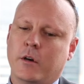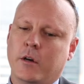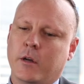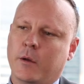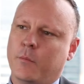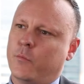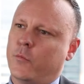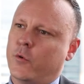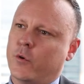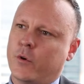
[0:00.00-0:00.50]
I
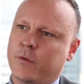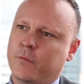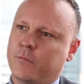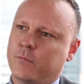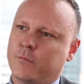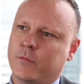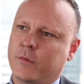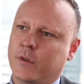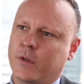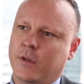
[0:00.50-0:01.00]
am not
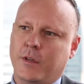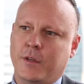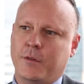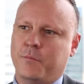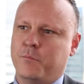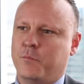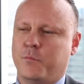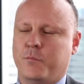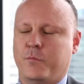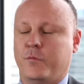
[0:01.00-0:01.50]
a
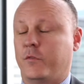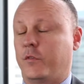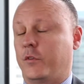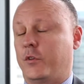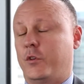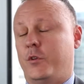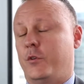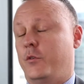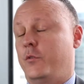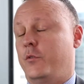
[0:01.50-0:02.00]

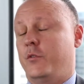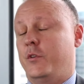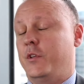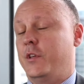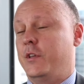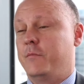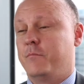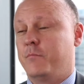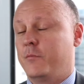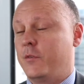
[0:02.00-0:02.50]

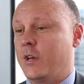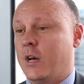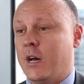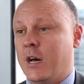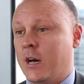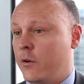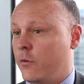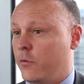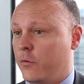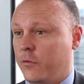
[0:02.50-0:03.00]
security
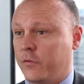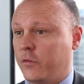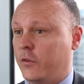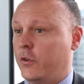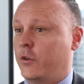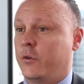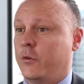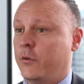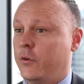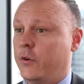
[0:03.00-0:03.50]
guard or a
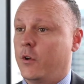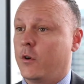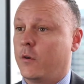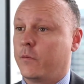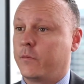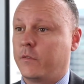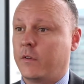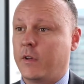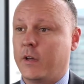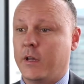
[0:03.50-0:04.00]
security
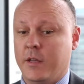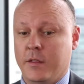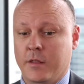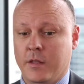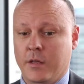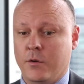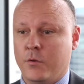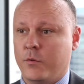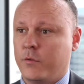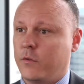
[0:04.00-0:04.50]
officer, and
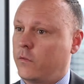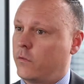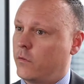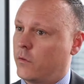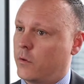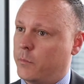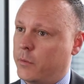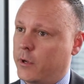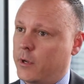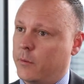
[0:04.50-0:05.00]
they're not the
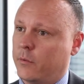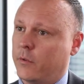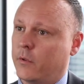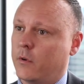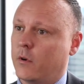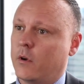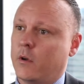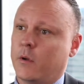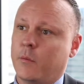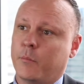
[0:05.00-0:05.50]
sort of people that
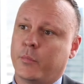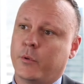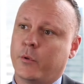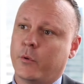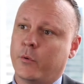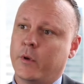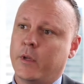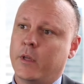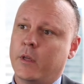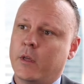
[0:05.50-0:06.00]
I
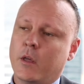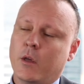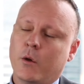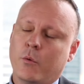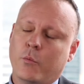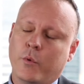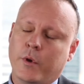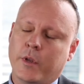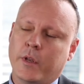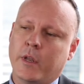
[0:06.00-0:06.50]
employ.
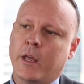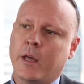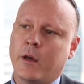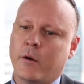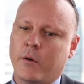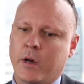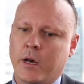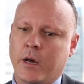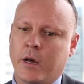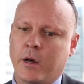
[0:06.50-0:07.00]
We
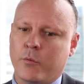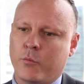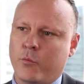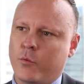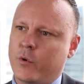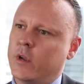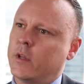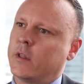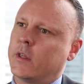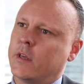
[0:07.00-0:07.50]
now are
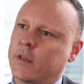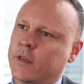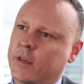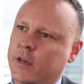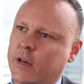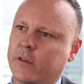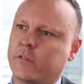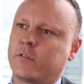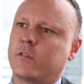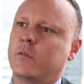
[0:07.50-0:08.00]
really
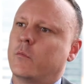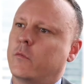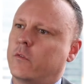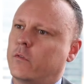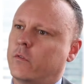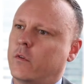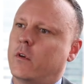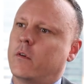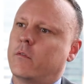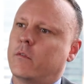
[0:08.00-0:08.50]
customer
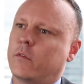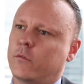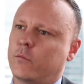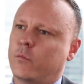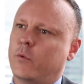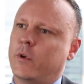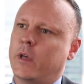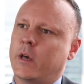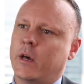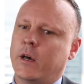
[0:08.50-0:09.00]
service.
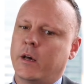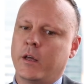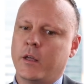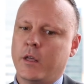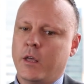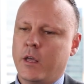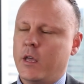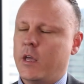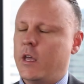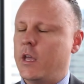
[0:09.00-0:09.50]
We are
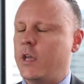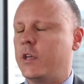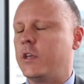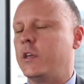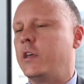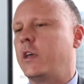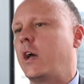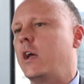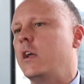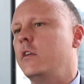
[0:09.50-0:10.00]

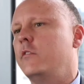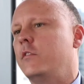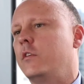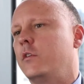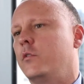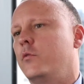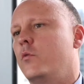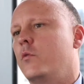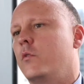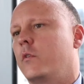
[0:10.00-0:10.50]
engaging
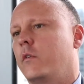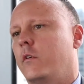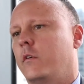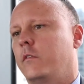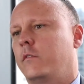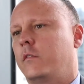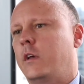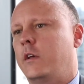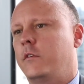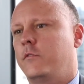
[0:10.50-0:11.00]
an
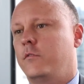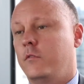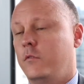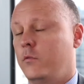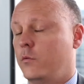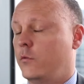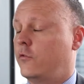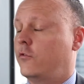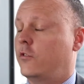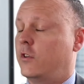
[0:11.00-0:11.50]
organisation
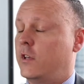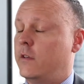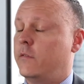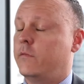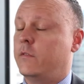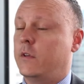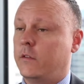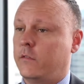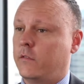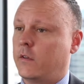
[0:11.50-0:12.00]
to
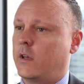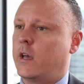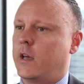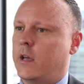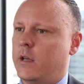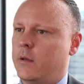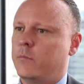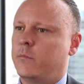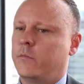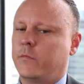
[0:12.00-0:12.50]
achieve its
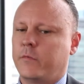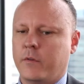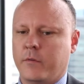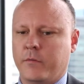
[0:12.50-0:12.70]
aims